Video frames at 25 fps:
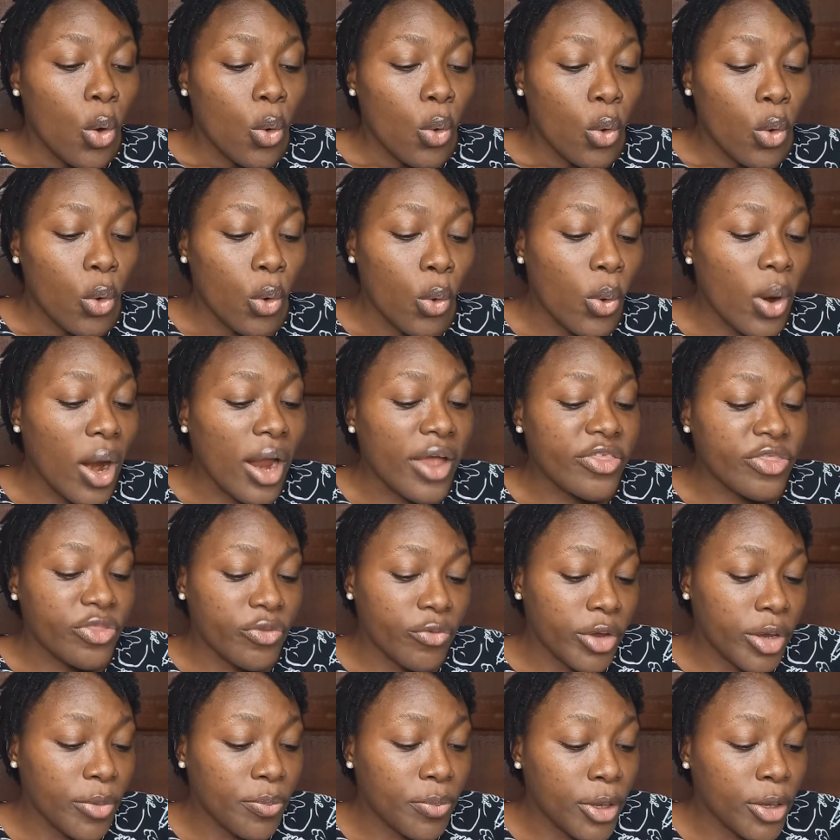who are
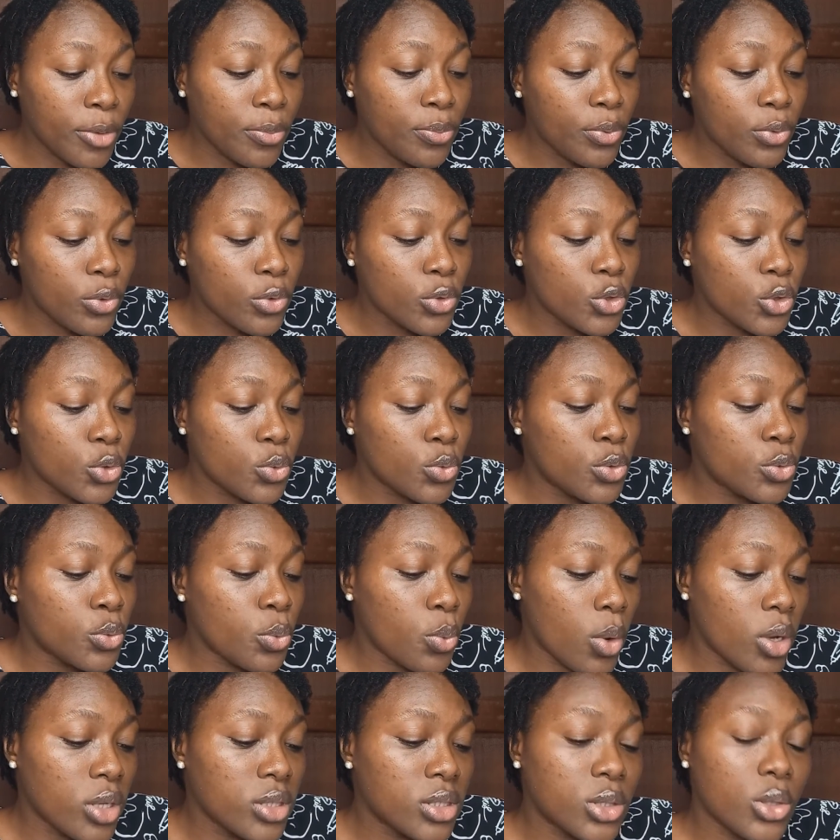3 people you would
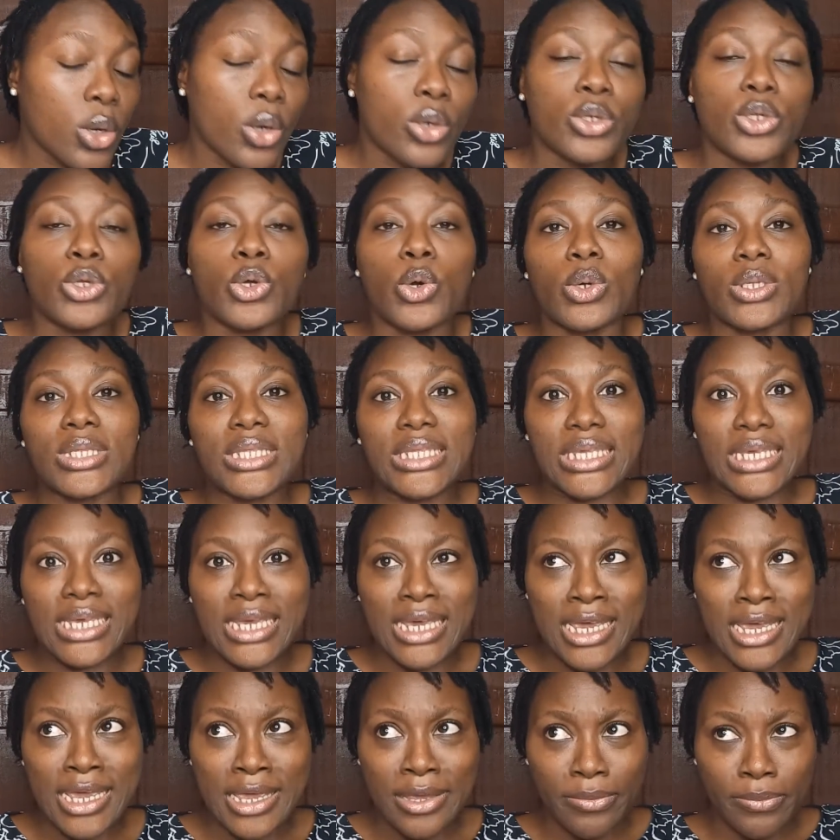want on your
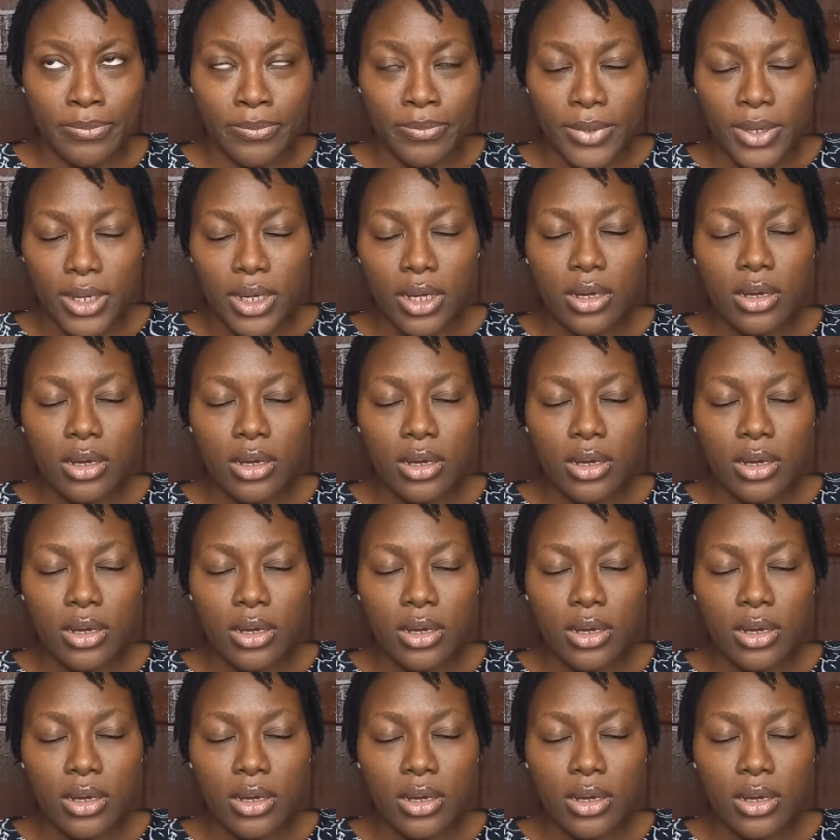team?